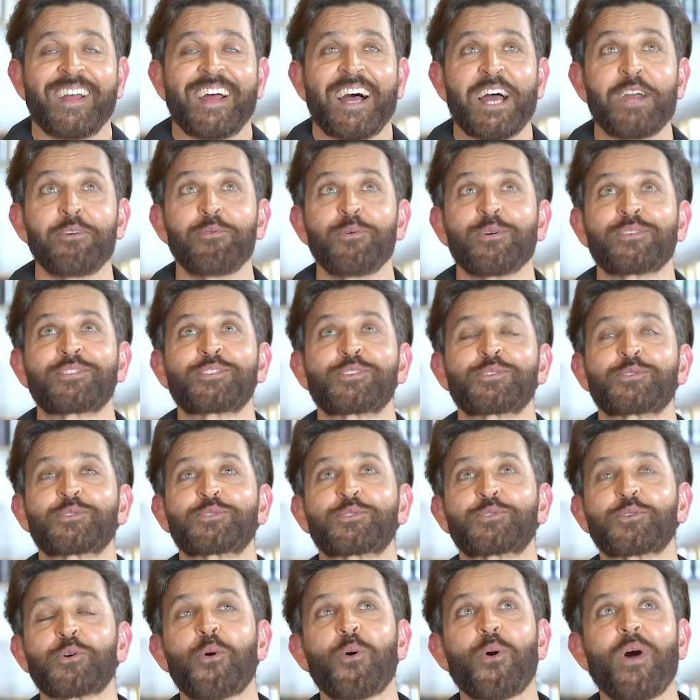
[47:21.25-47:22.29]
I was
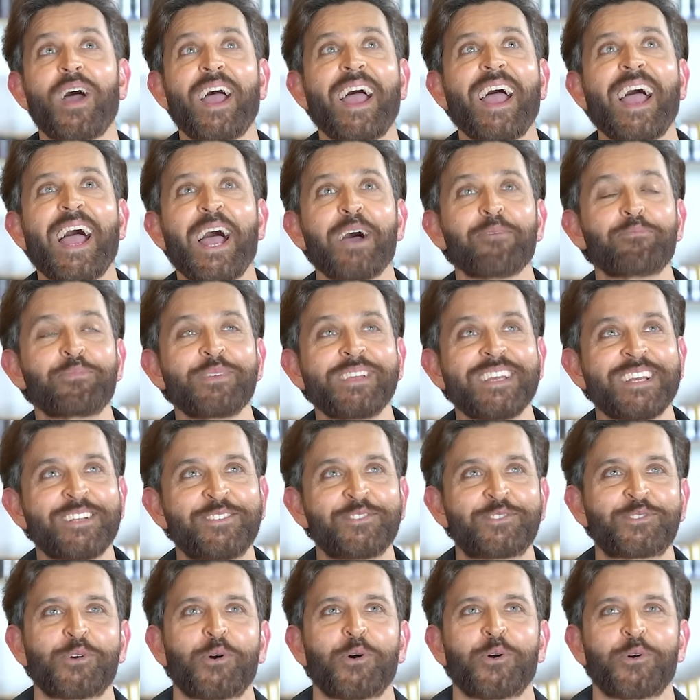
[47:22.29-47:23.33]
so happy
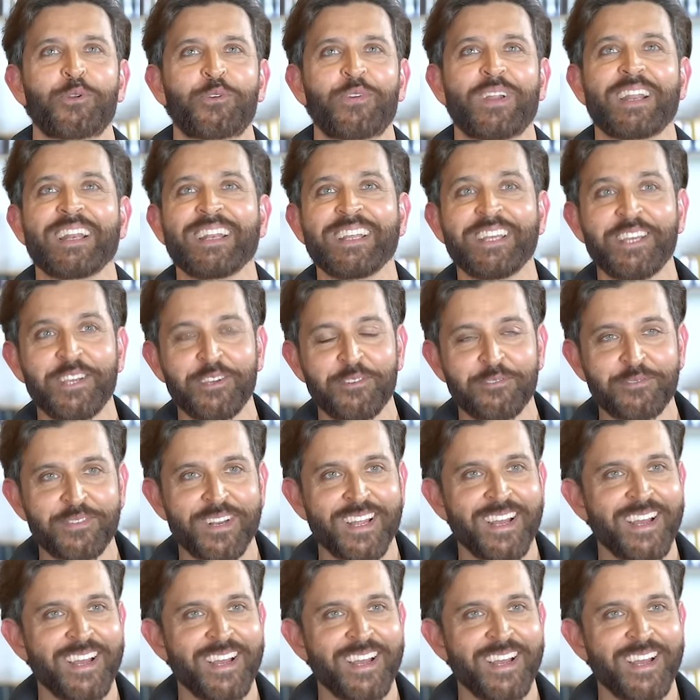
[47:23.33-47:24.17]
and so relieved.